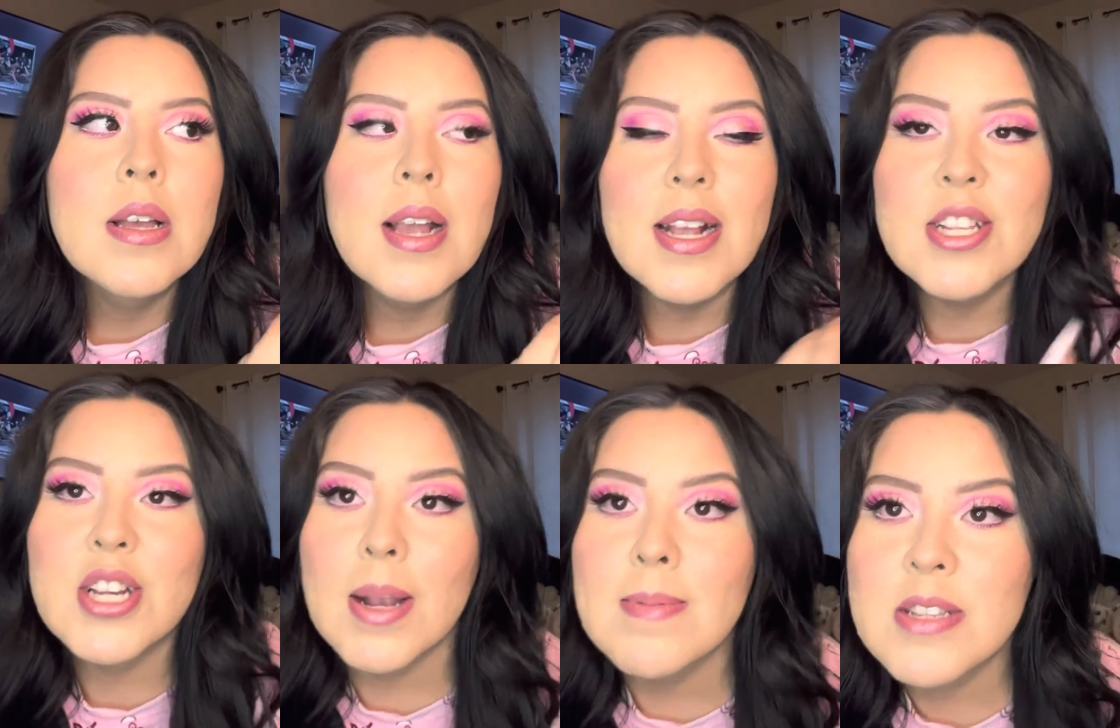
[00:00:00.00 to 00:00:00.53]

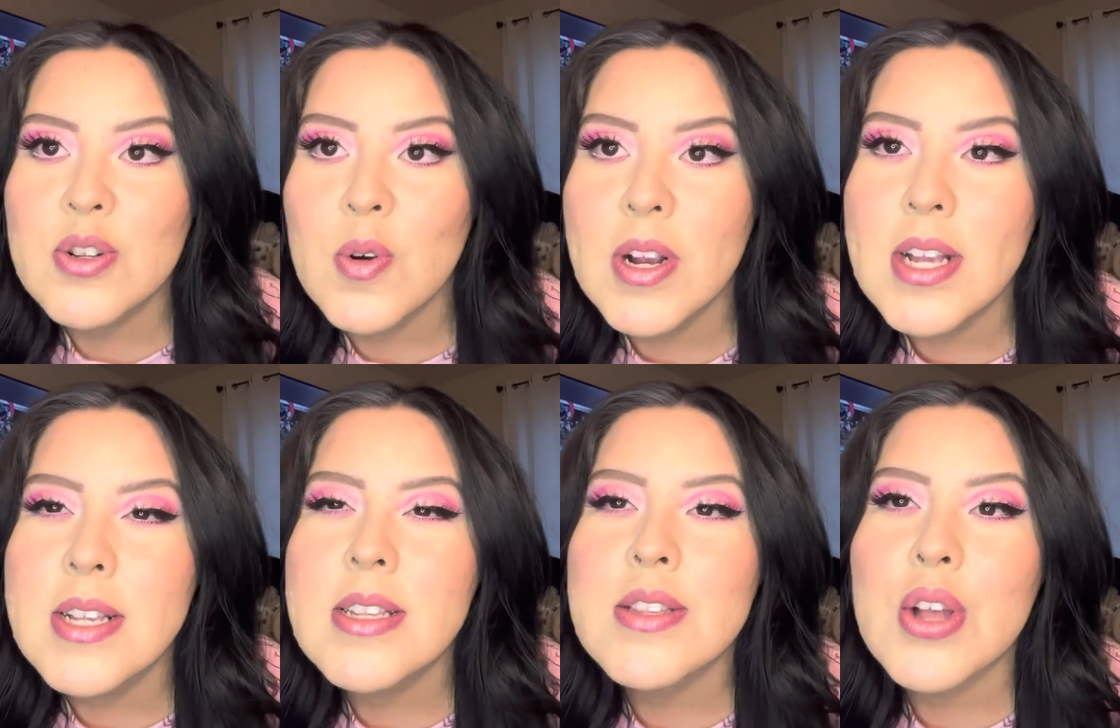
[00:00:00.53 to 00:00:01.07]
Instagram
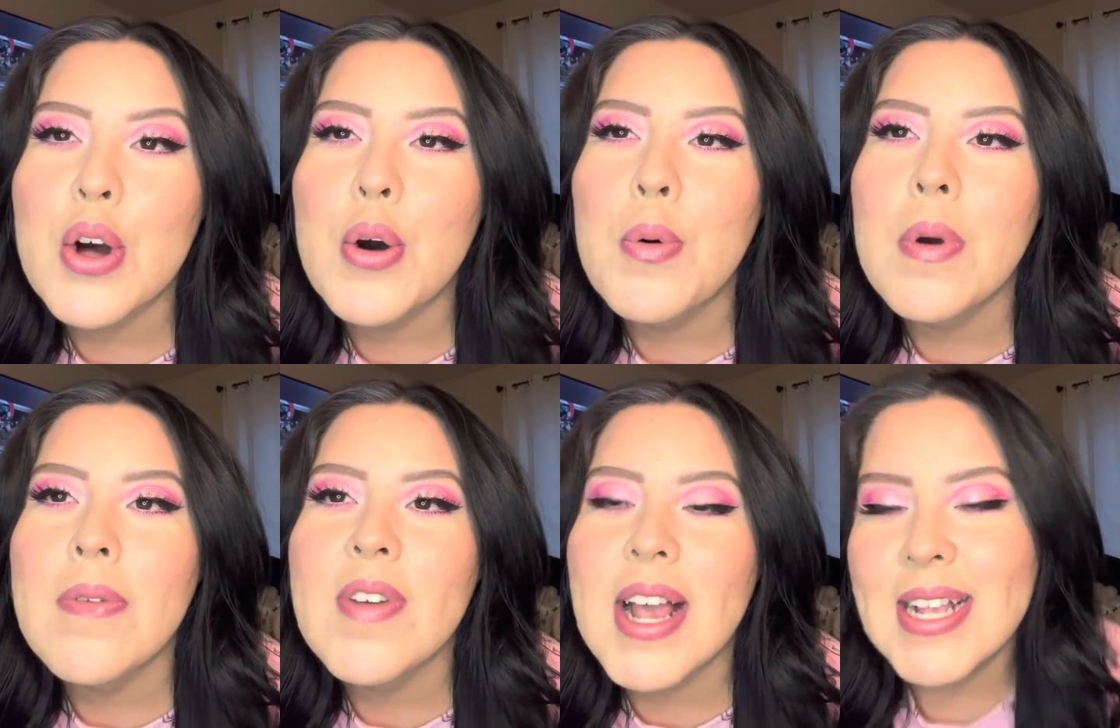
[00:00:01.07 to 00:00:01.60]
stories.
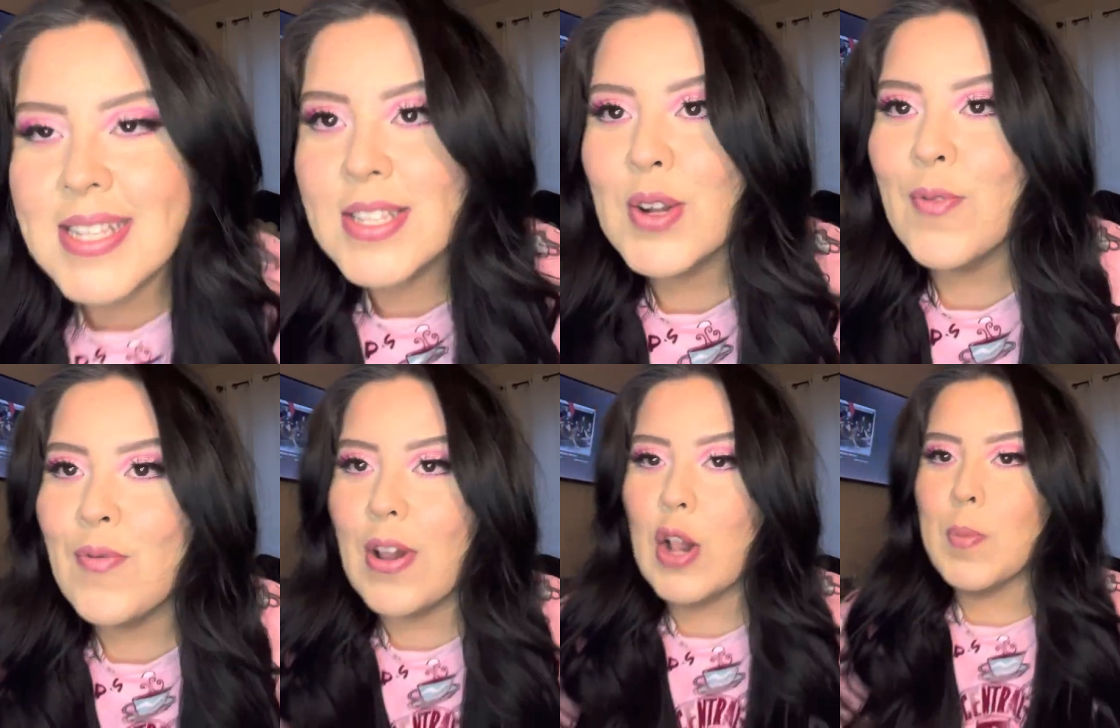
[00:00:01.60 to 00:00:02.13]
So if you guys
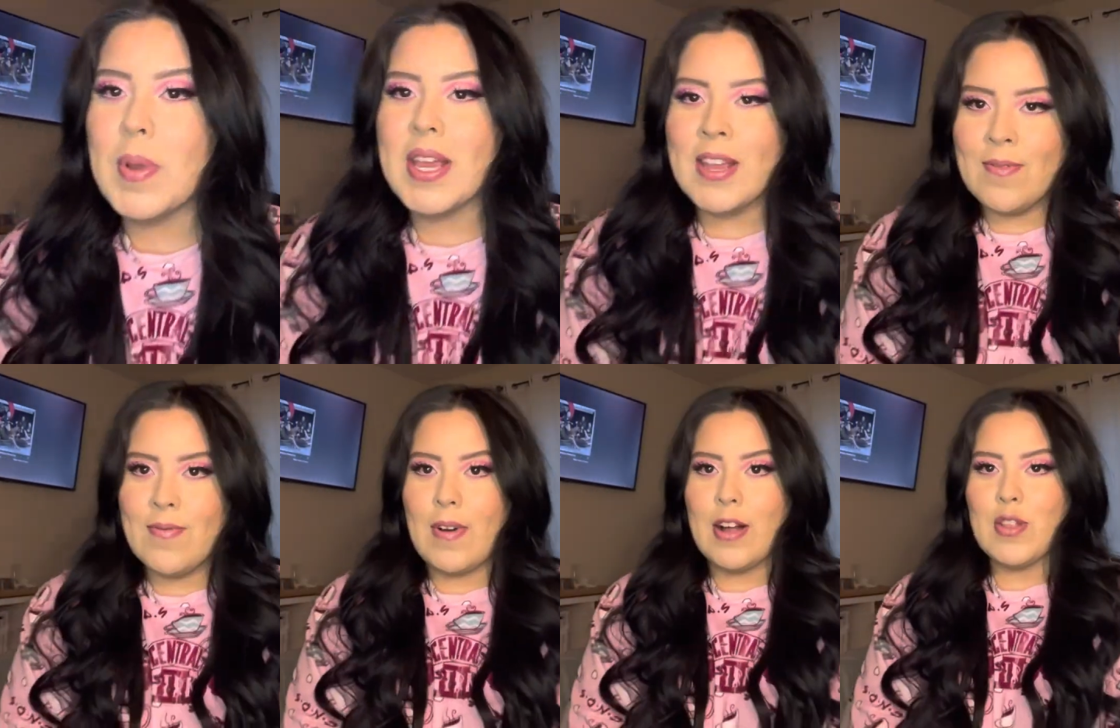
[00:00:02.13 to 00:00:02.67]
don't follow
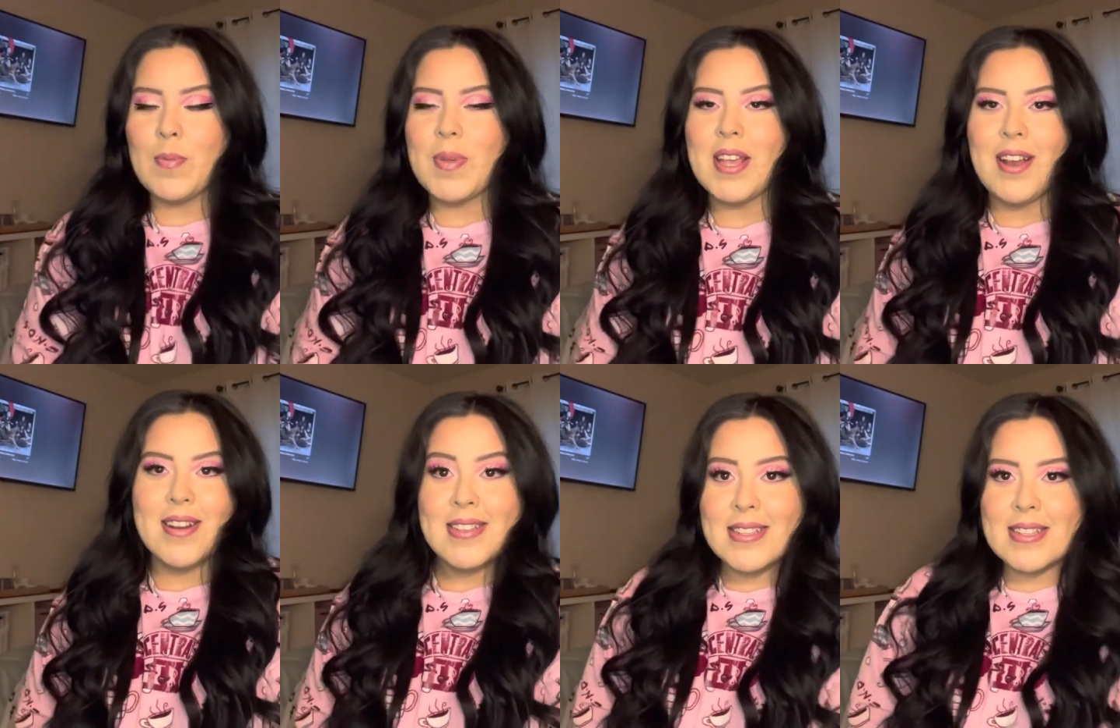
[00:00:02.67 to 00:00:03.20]
me
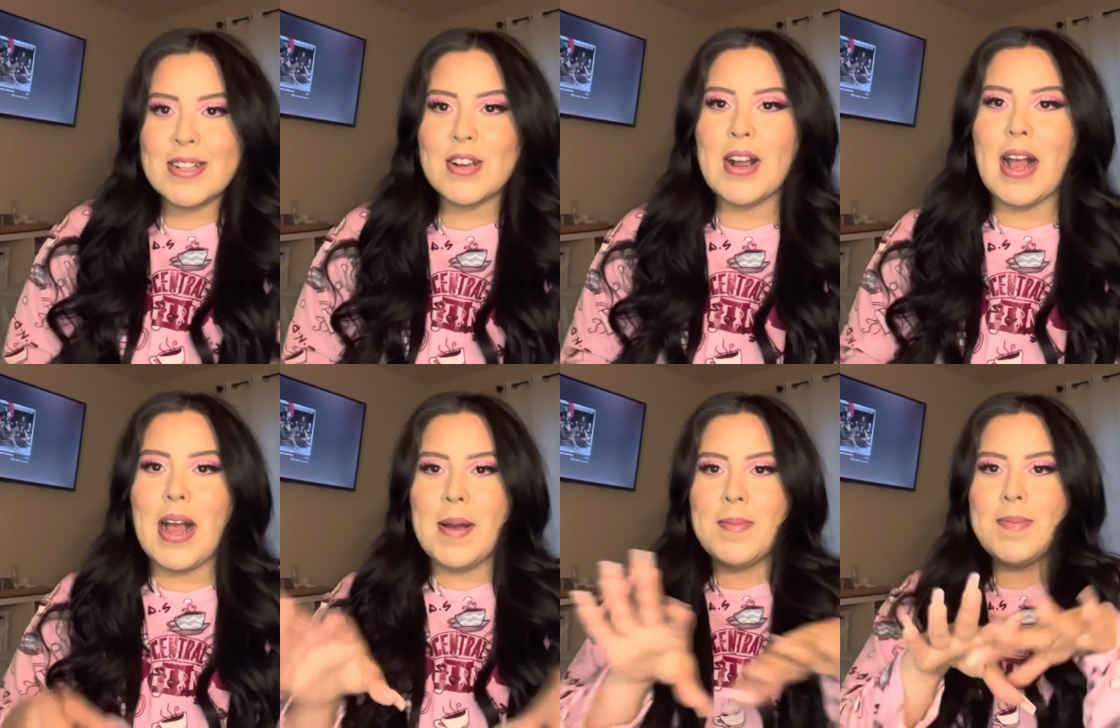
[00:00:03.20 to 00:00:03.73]
on
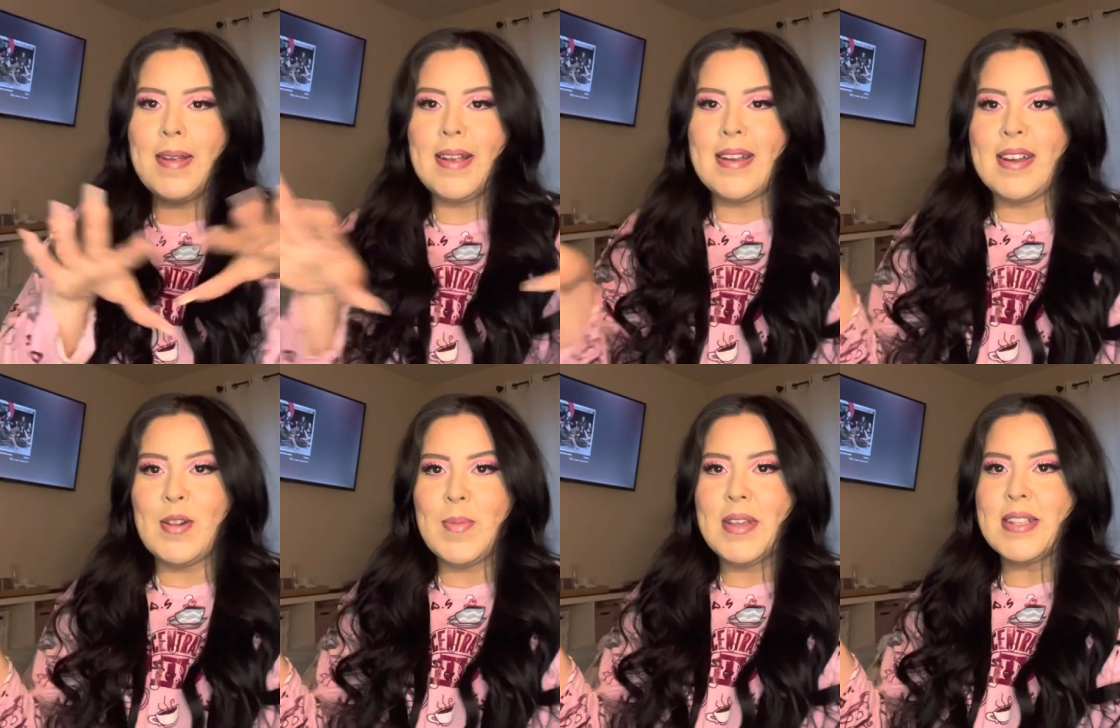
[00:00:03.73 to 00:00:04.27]
Instagram.
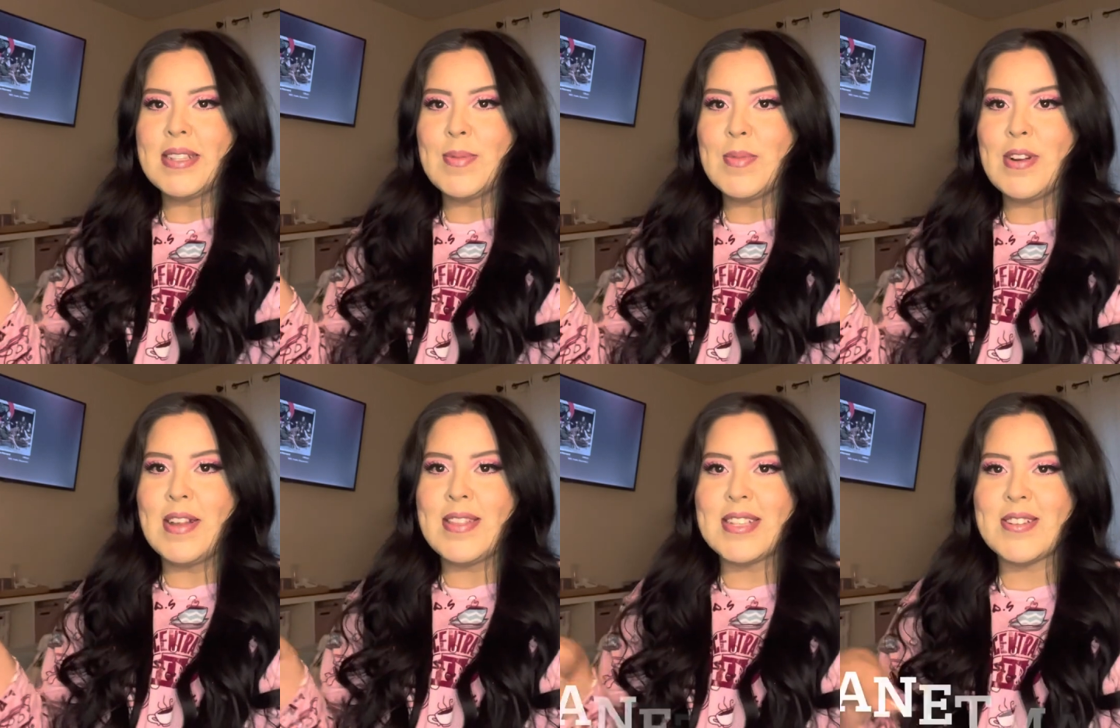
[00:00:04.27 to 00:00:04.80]
It'll be
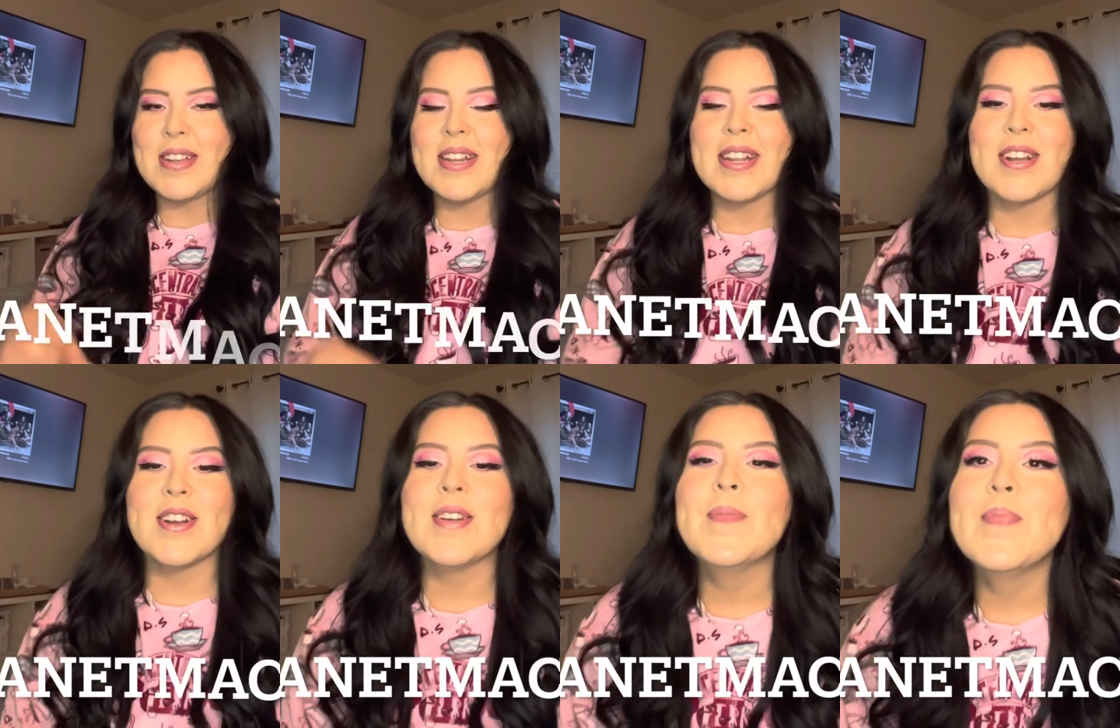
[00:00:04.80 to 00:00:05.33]
somewhere on the screen
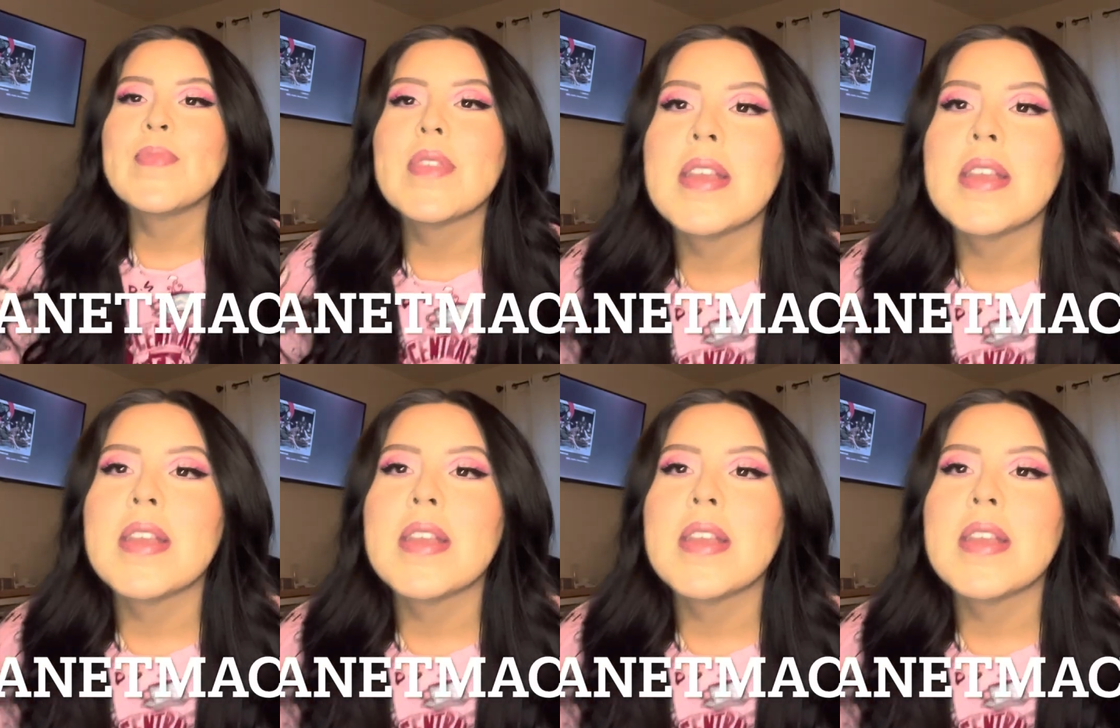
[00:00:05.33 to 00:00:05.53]
here.